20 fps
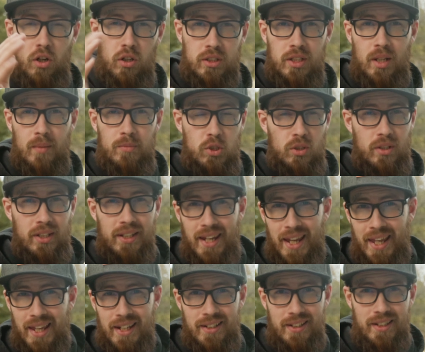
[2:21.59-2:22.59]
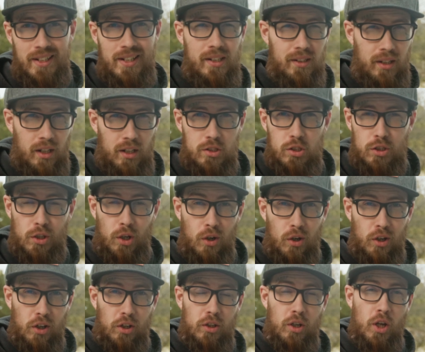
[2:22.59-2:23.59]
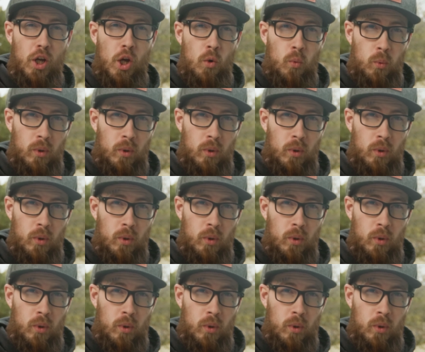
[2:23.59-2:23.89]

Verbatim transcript: hooked up to the Canon EOS R.